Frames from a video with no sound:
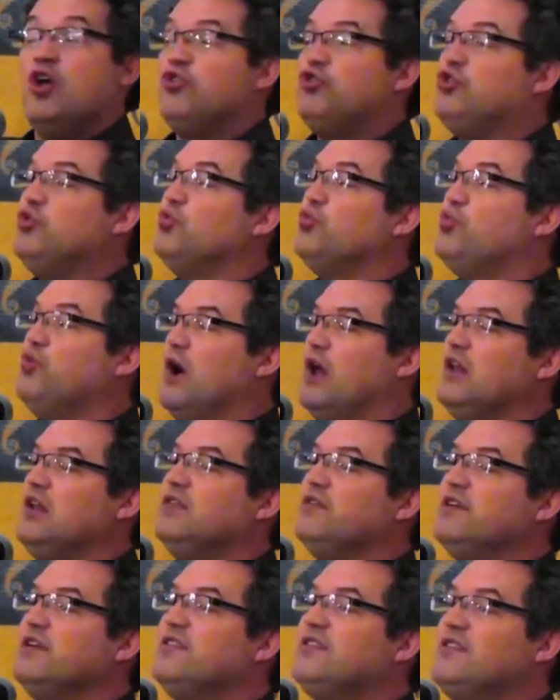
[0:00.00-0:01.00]
Do
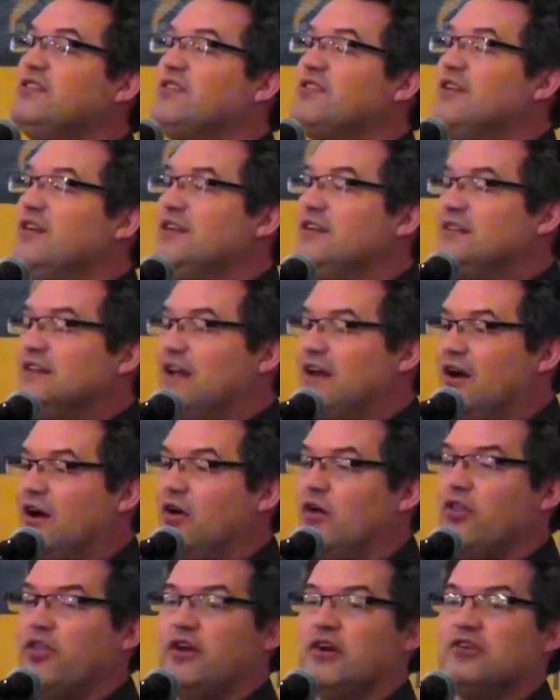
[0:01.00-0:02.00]
relativists
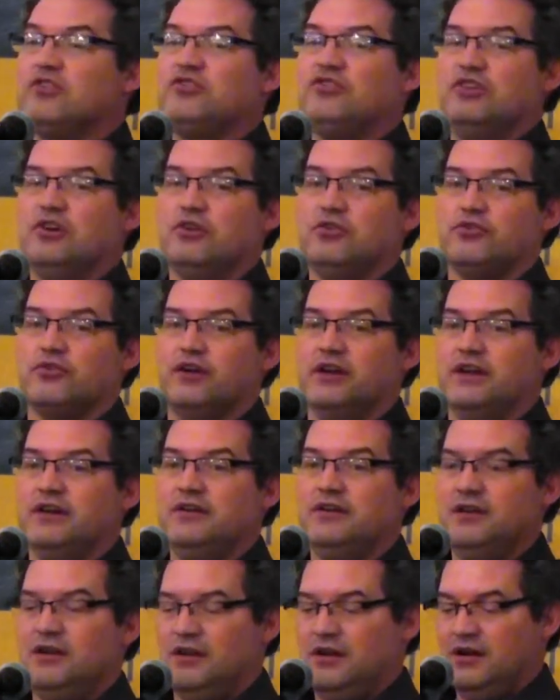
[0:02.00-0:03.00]
tell their
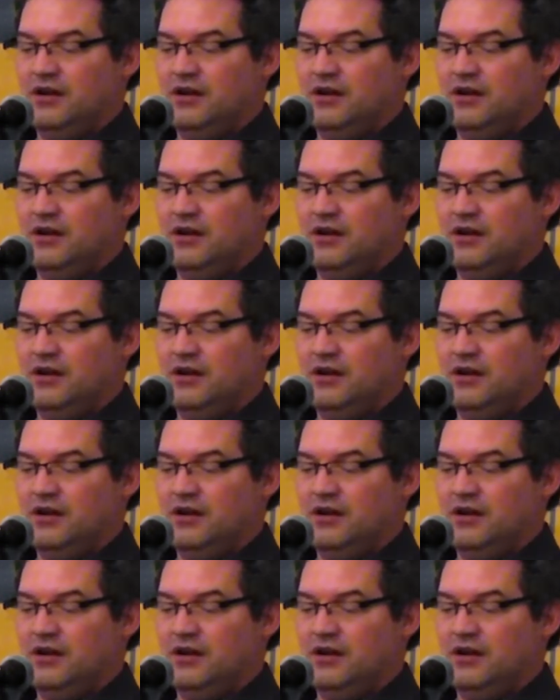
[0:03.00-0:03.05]
children